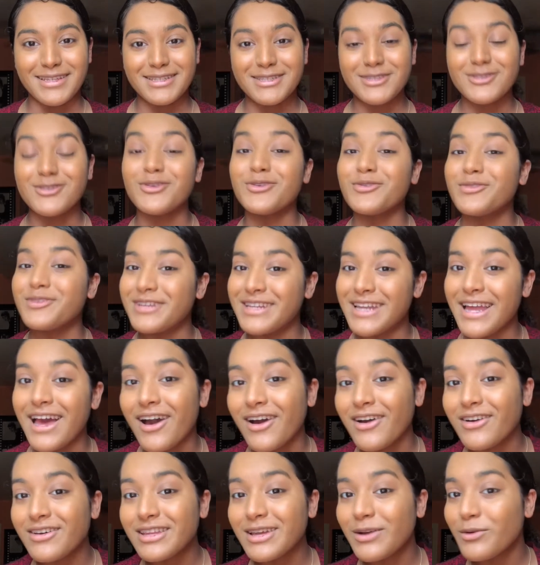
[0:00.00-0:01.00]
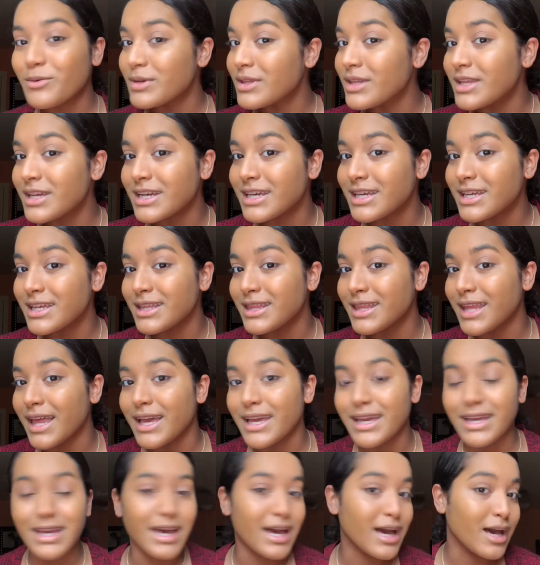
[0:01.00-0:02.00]
so now that we're looking
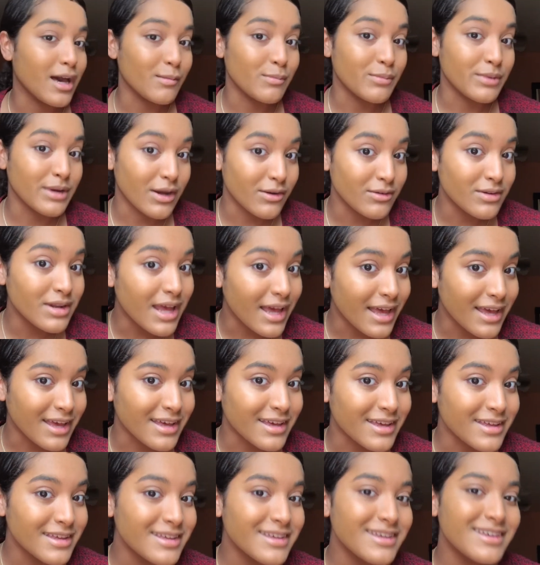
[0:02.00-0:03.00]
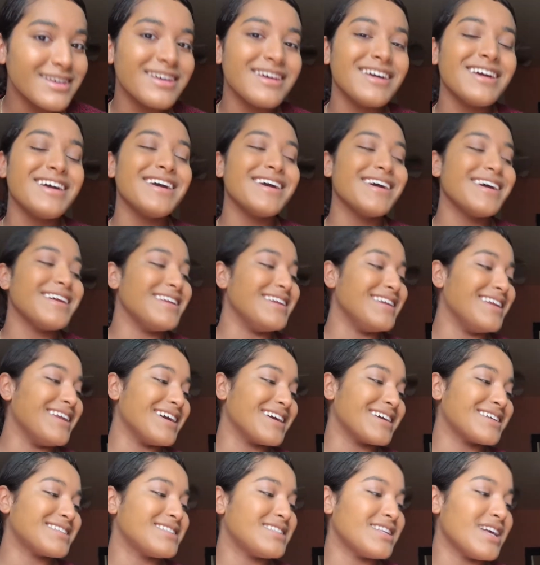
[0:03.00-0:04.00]
like a brown egg,
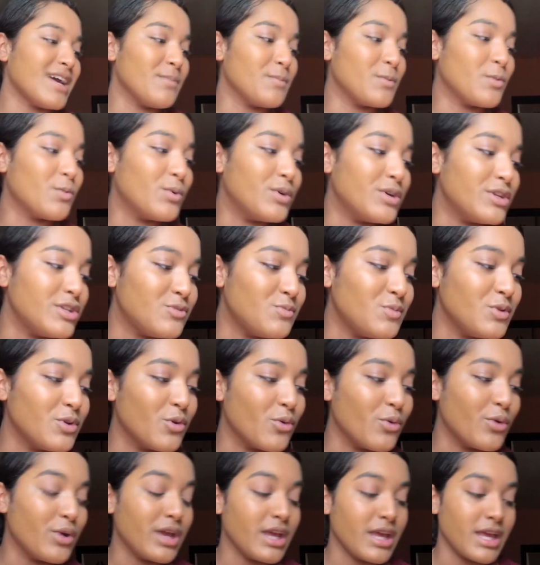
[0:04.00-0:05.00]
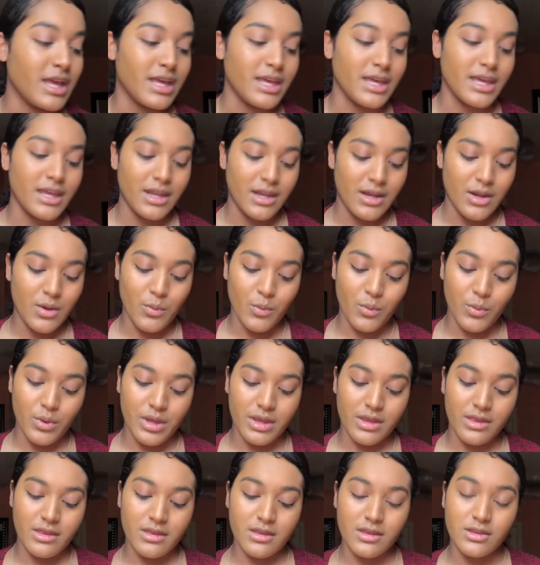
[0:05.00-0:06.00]
next I'm going to be going in with
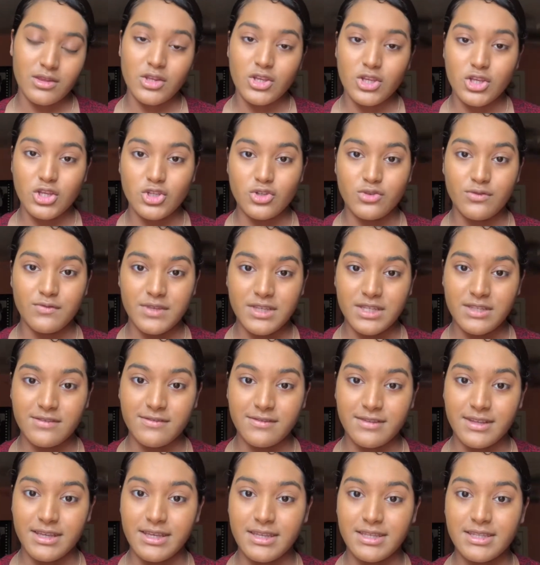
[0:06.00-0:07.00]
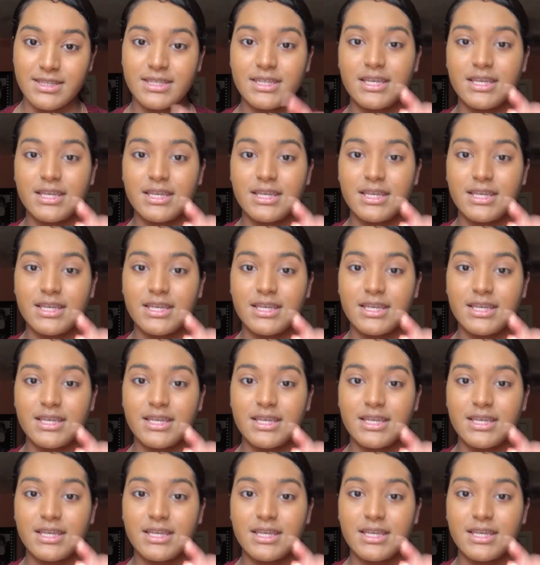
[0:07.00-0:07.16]
the Juvia's Place